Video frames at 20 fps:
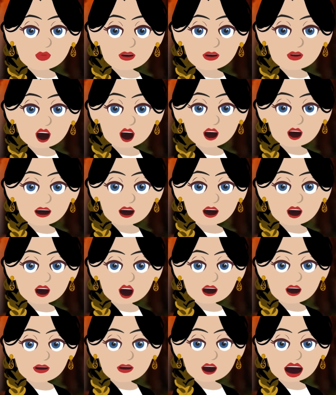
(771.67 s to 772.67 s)
When
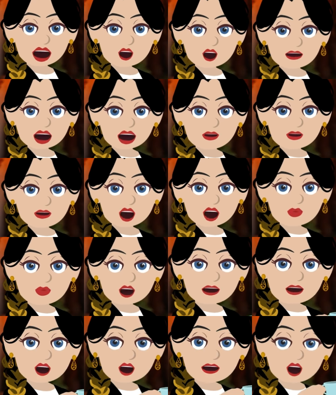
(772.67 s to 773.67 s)
you, no matter what's
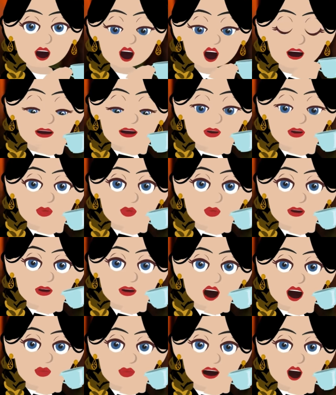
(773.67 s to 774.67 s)
happened in your life,
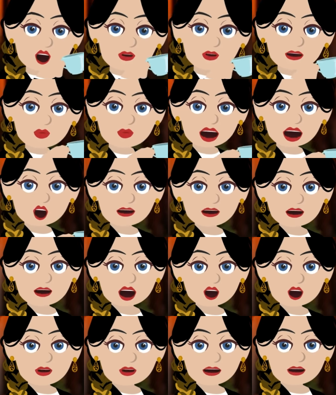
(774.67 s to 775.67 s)
if you have found a
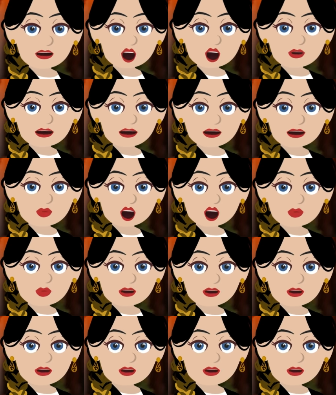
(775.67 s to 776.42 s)
way to work yourself